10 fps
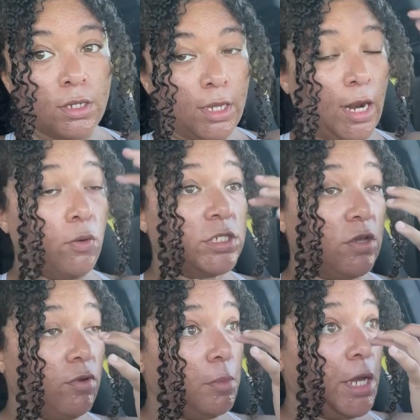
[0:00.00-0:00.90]
And I wasn't
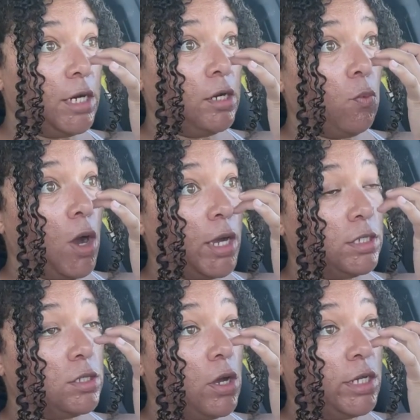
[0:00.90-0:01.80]
even planning to walk
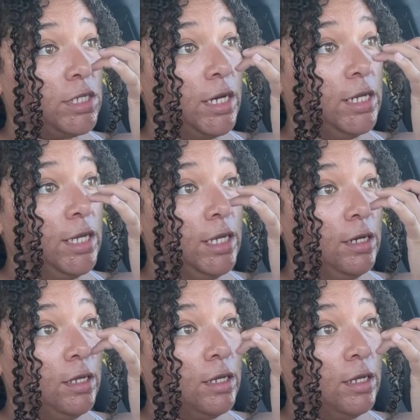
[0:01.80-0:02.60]
as long as I did.